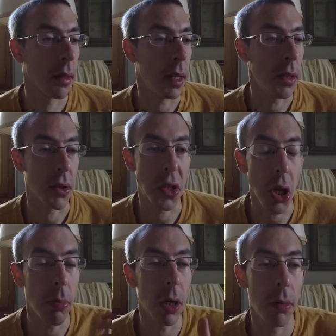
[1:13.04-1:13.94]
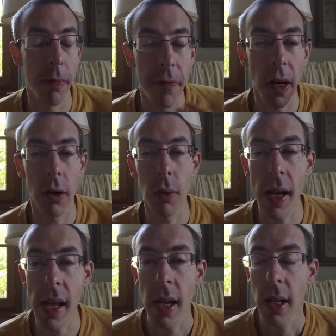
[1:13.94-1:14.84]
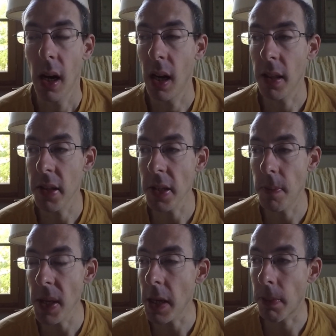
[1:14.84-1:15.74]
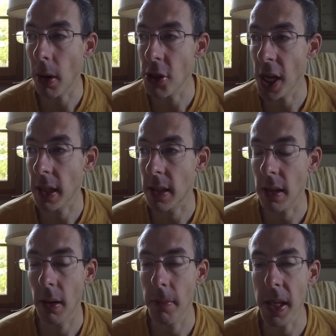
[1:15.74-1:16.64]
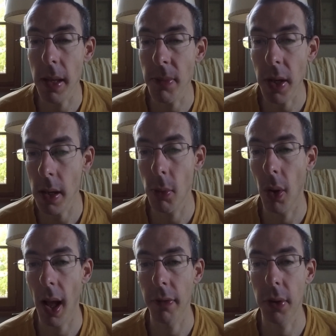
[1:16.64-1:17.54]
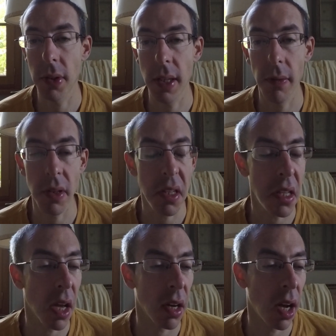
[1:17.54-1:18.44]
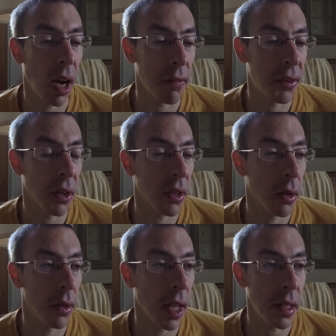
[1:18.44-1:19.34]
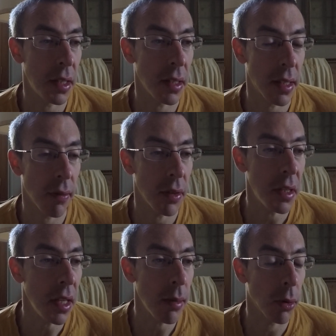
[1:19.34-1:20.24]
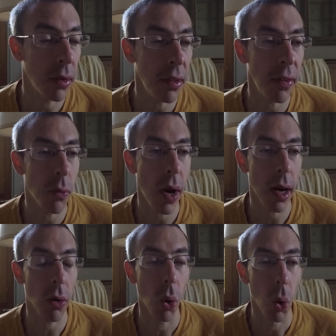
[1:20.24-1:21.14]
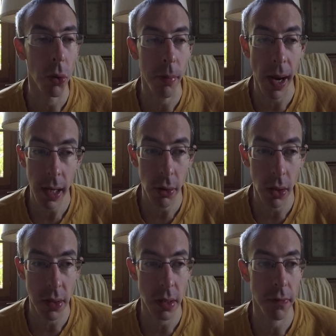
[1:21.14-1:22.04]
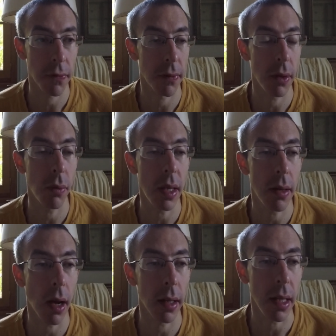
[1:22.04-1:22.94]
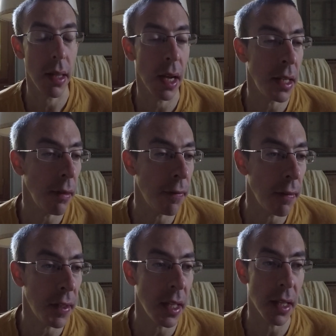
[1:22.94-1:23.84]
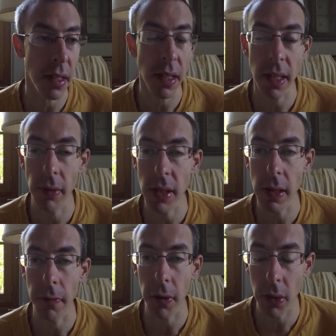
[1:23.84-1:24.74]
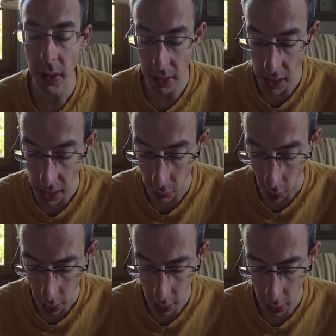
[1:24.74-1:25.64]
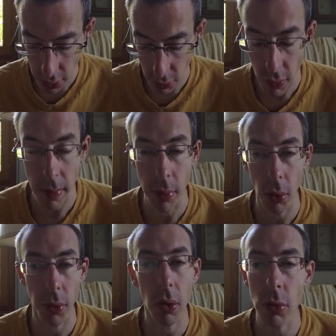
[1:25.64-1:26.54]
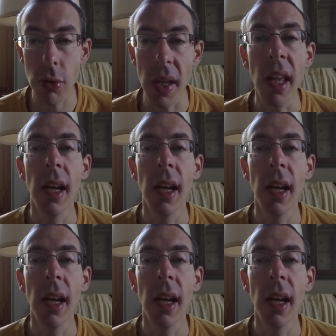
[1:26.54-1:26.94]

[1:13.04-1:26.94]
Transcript: in the suburb far away, and this big project became terrible after 1970. But this is where all the migrants. In 1950, 1970, France needed workers to rebuild the country,